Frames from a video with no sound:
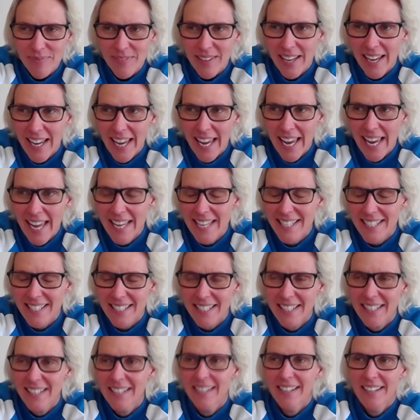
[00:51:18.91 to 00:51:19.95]
And
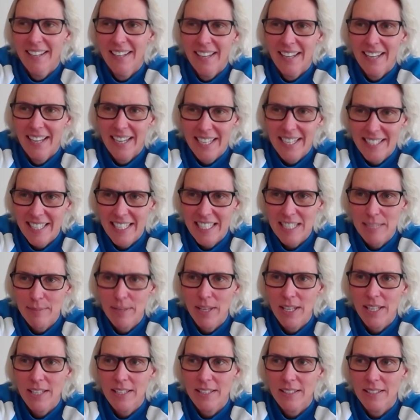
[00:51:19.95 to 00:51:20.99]
he said to
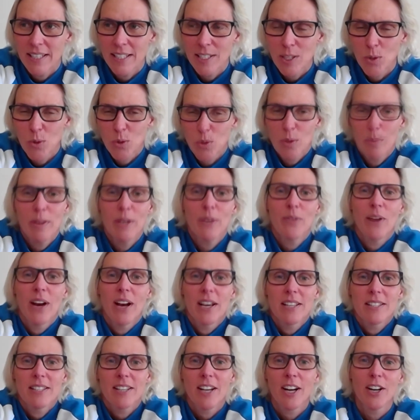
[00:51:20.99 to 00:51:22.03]
me, it's a swimming
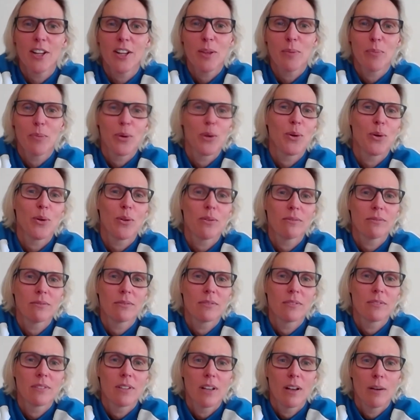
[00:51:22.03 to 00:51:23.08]
race. Go to the pool,
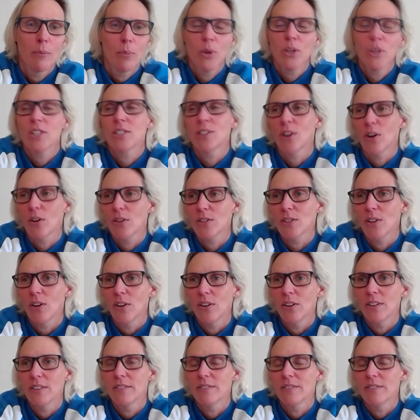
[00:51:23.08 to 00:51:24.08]
put your togs on and